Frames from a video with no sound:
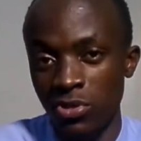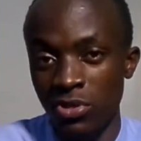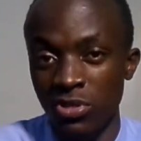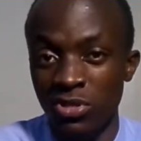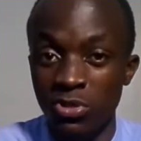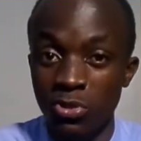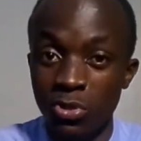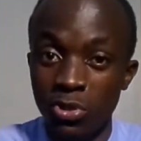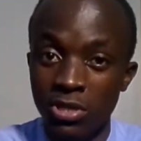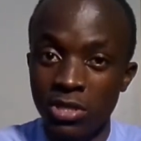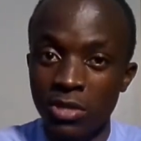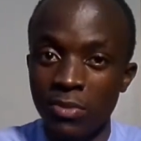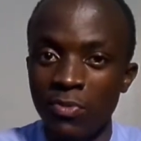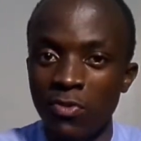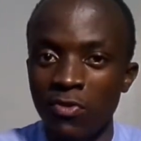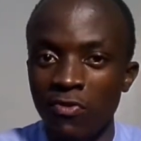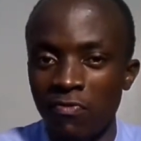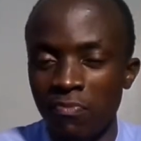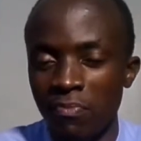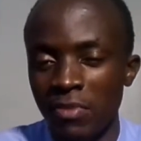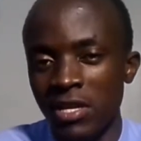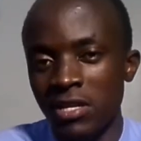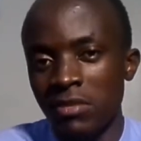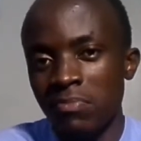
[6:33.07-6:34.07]
It's not a
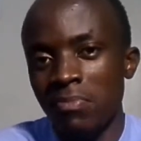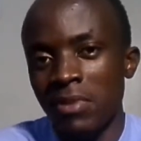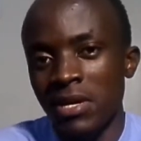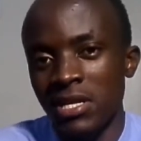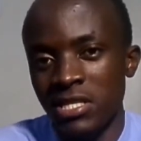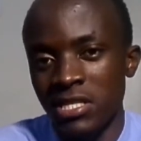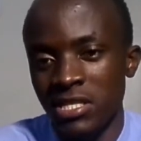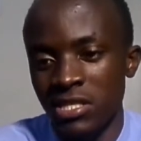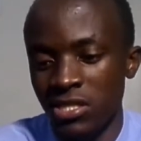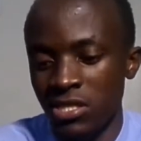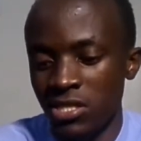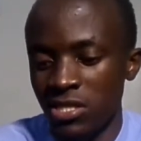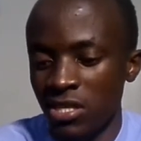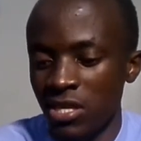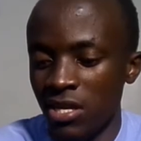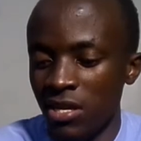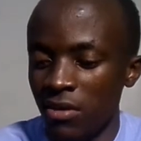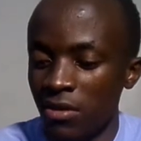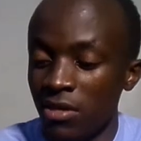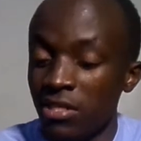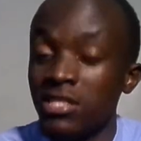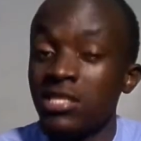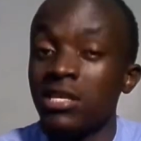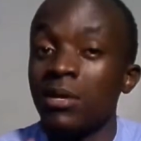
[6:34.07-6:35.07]
movement, but
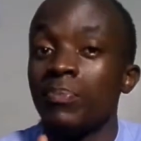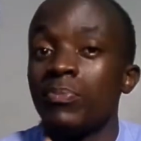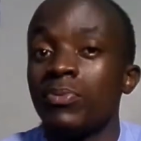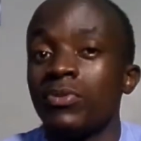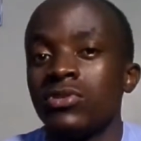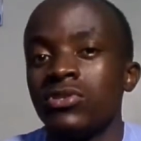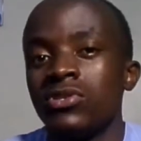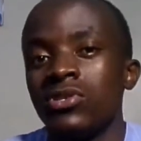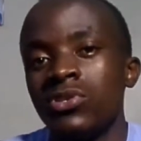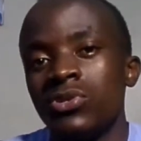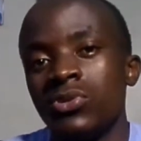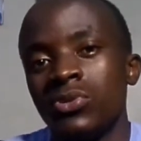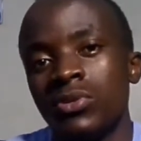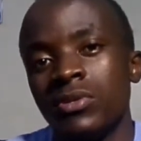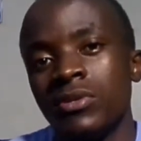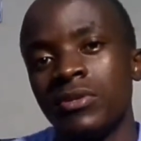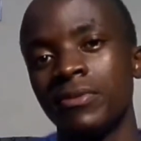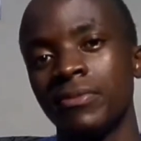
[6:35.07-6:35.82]
it's a position.